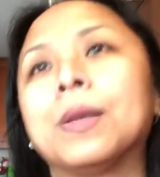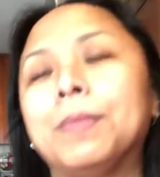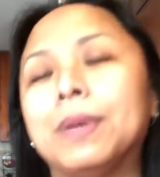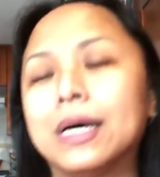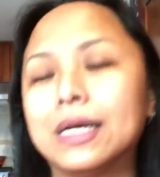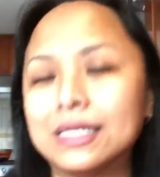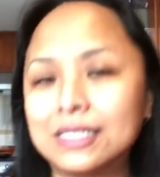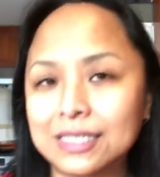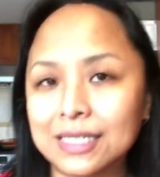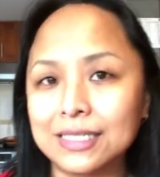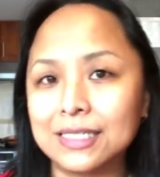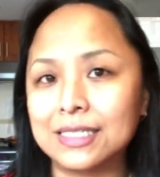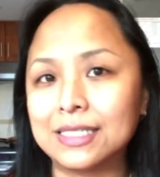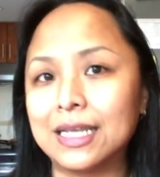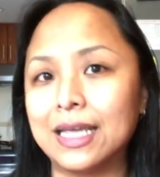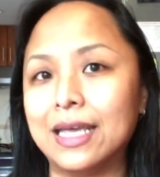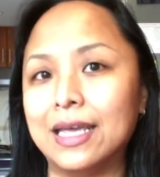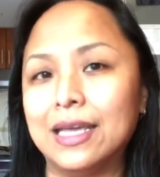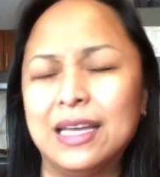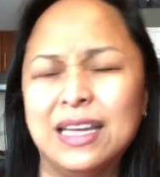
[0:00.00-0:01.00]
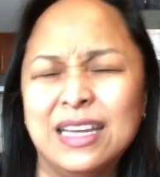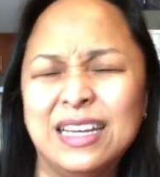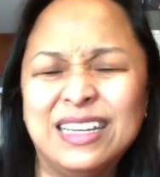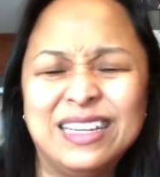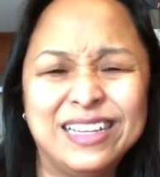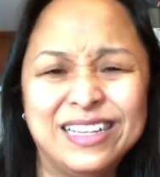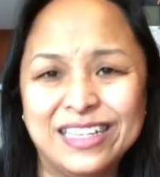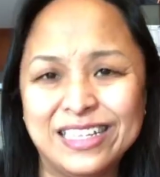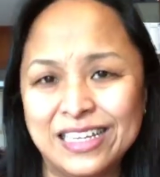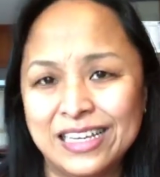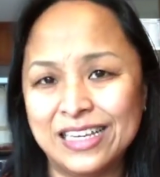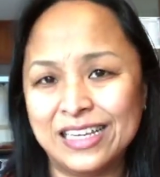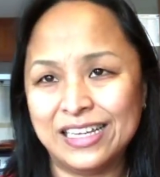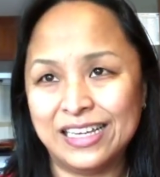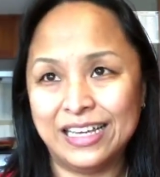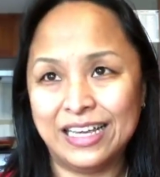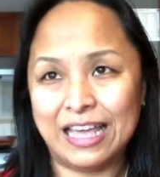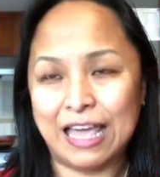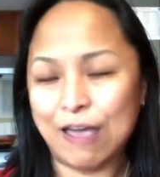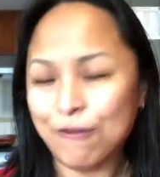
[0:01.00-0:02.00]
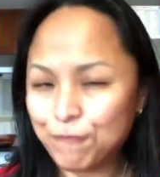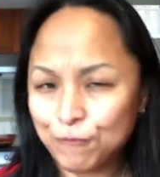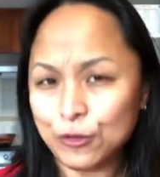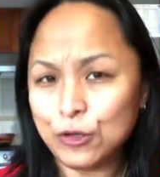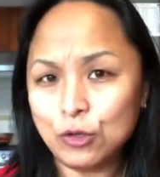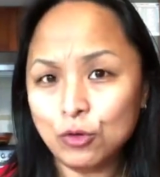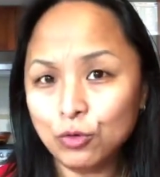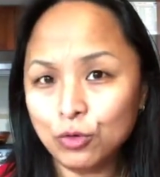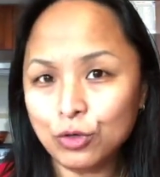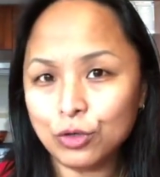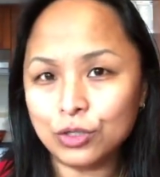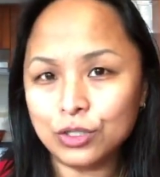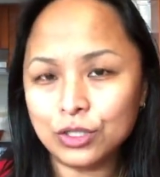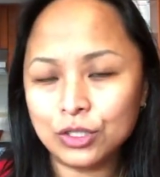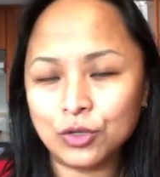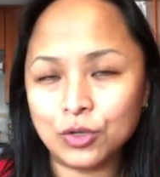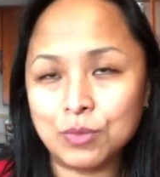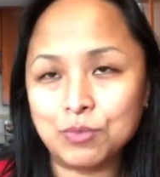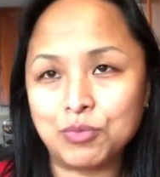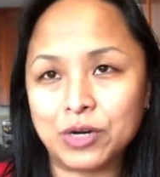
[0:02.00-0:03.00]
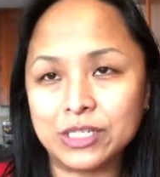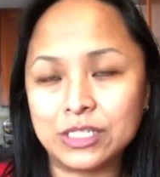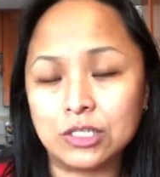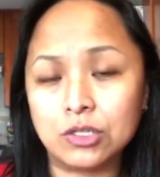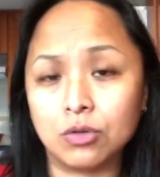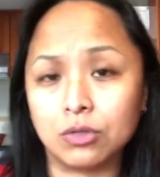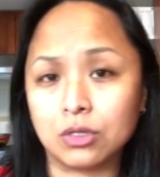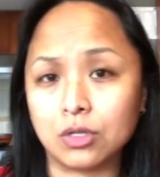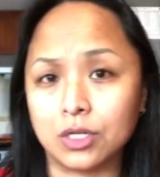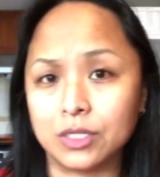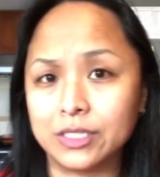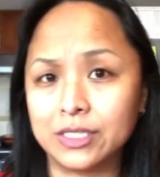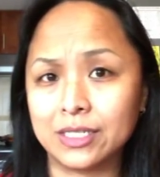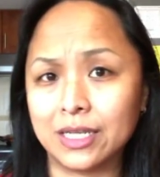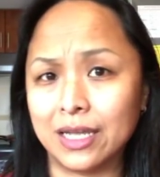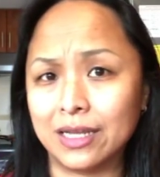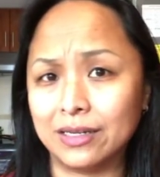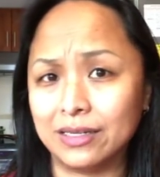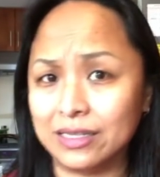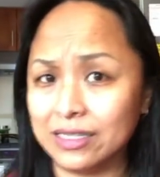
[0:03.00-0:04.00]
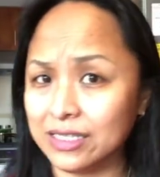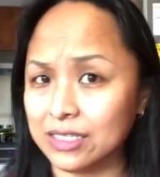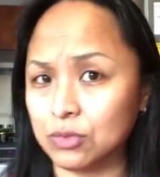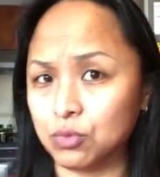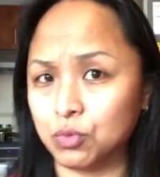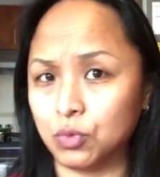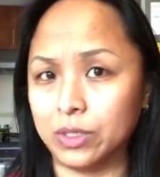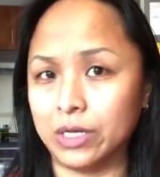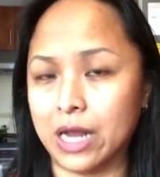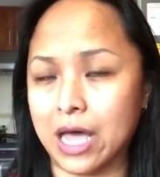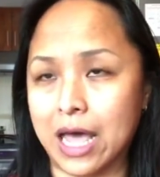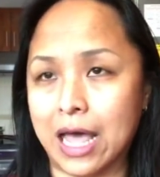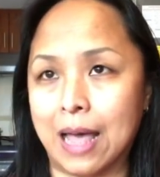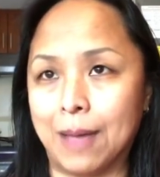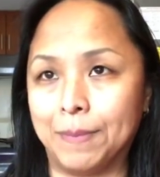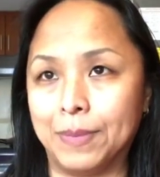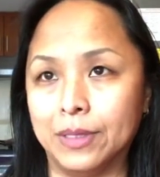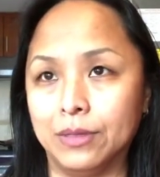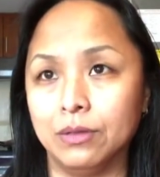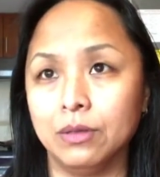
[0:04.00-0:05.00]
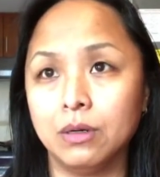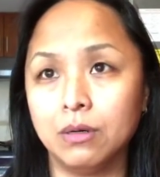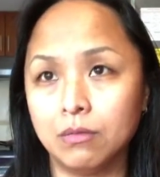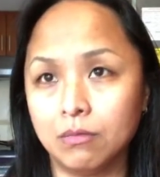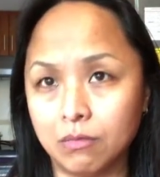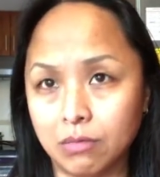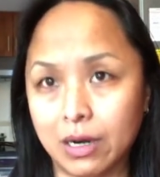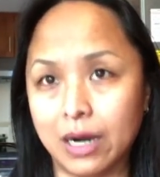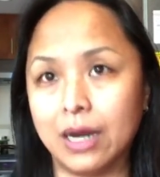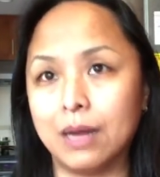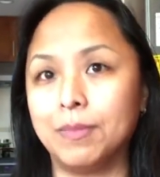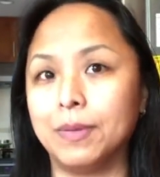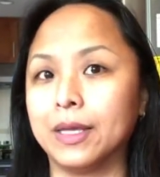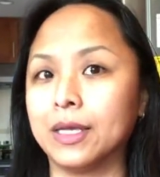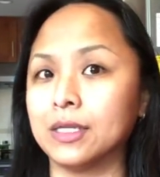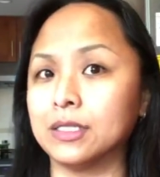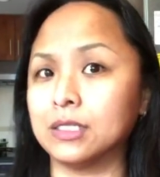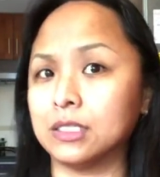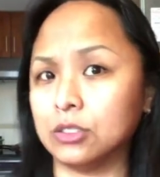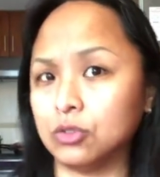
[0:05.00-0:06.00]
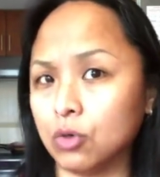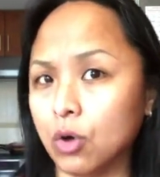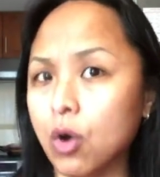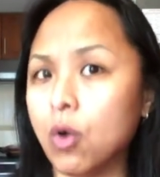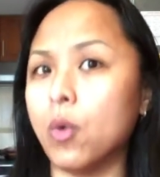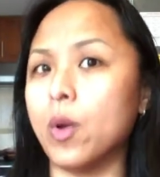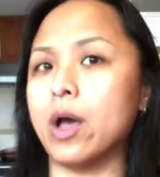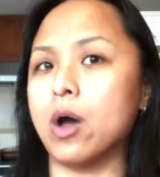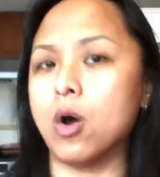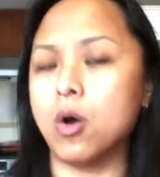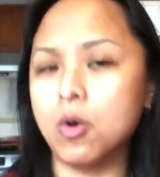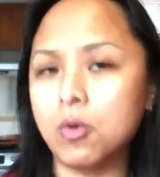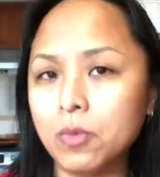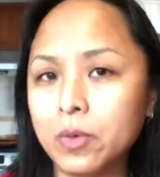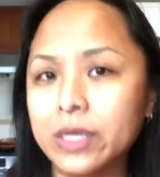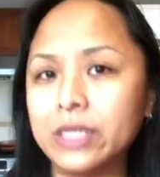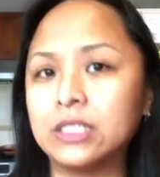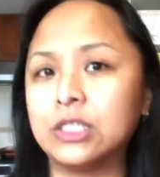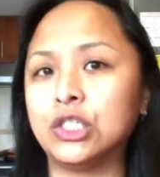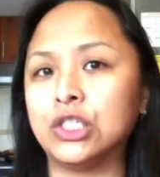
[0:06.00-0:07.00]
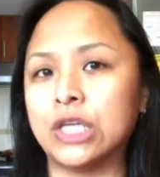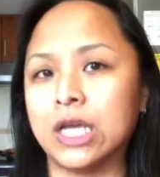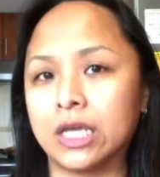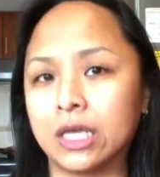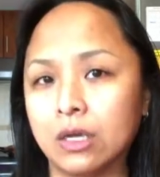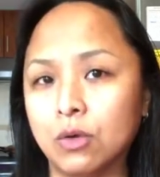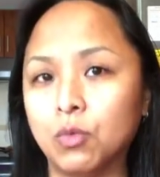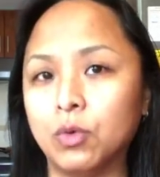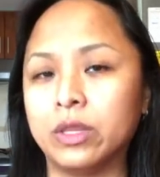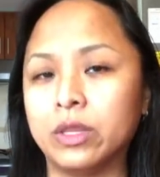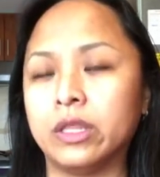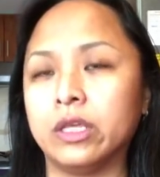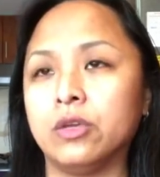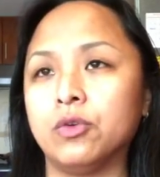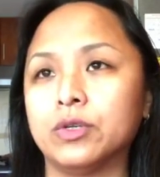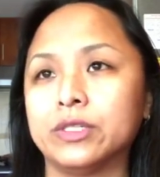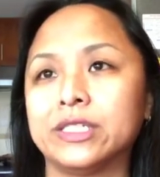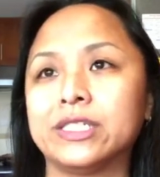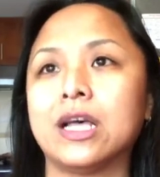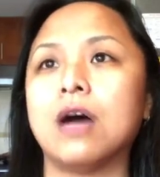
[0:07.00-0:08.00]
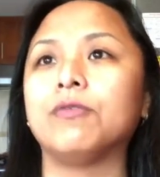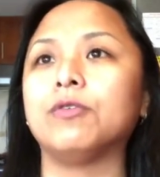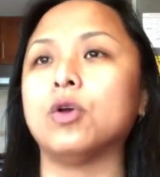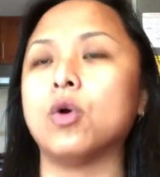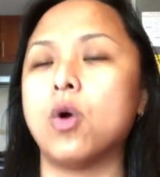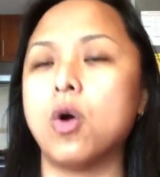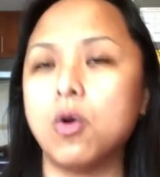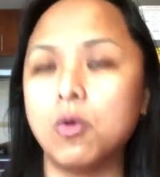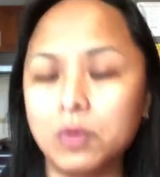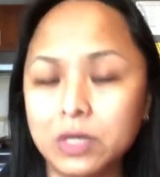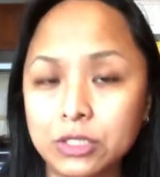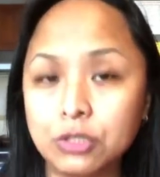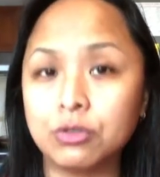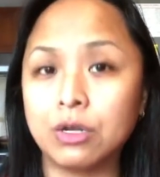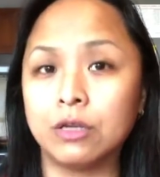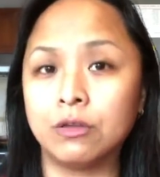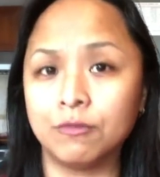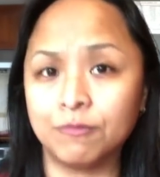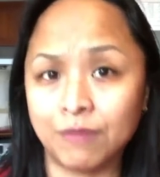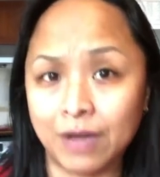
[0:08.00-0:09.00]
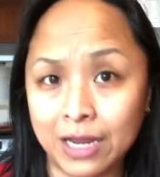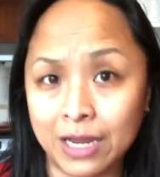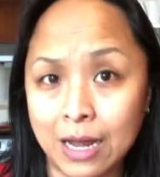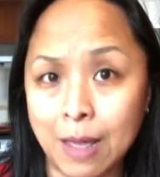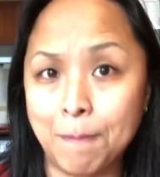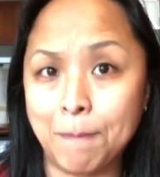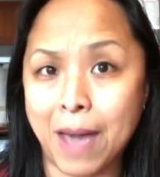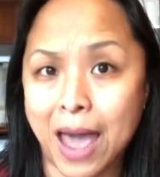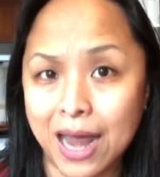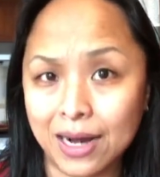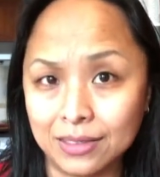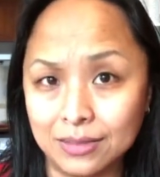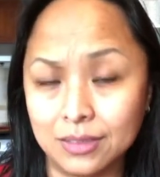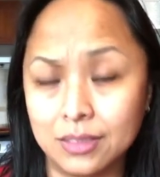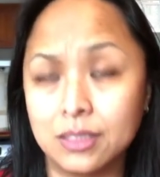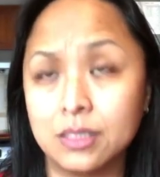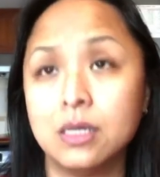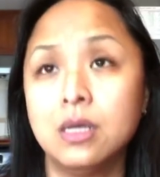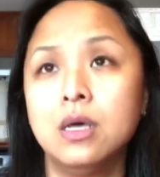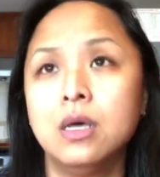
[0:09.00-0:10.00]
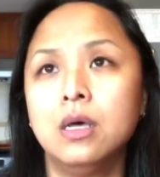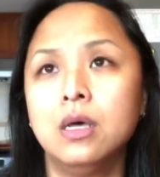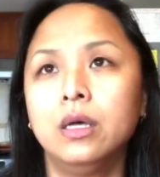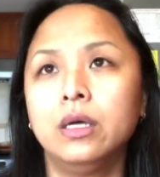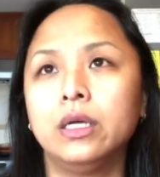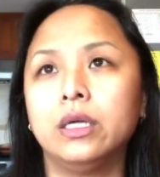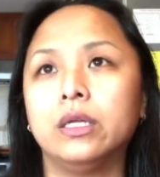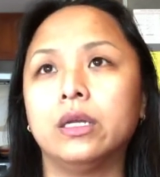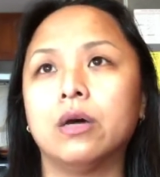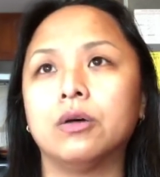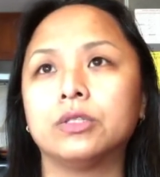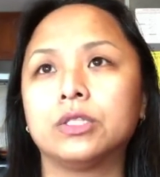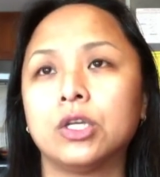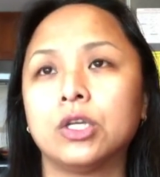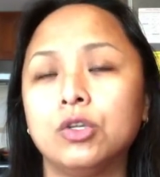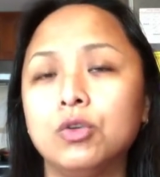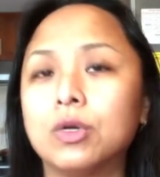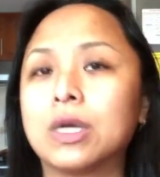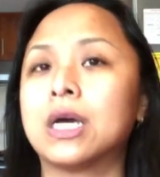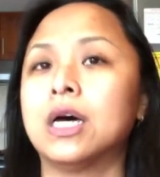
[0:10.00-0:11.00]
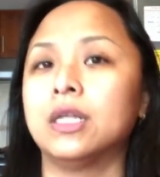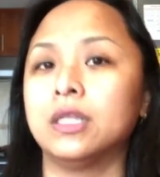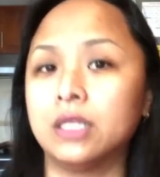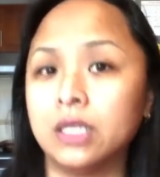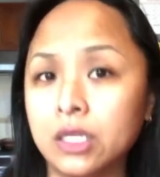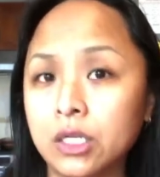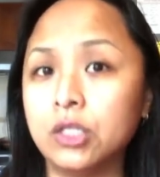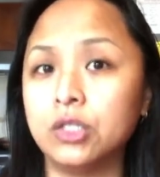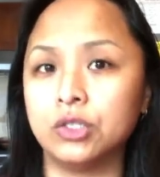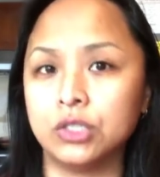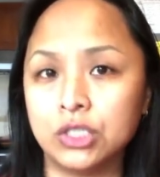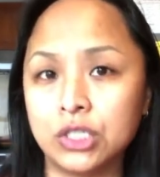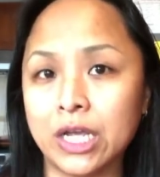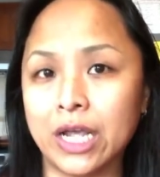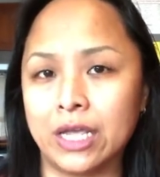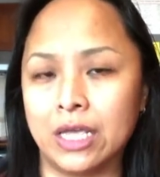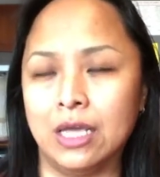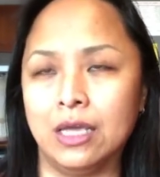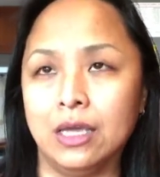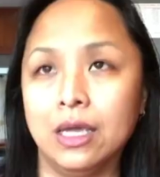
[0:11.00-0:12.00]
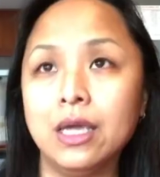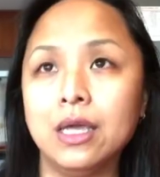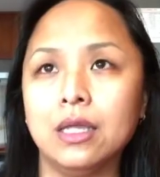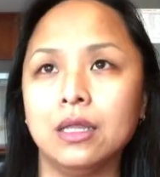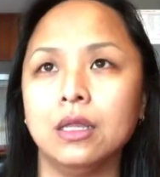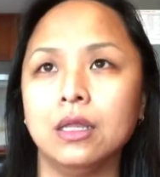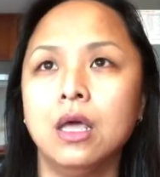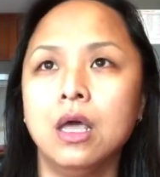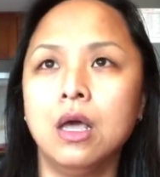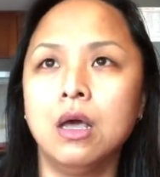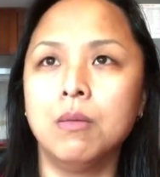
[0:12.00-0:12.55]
But as I say, if you learn to embrace your dark side, this would not happen, right? Because you always checking within yourself. You always try to find that balance, so you continue checking in.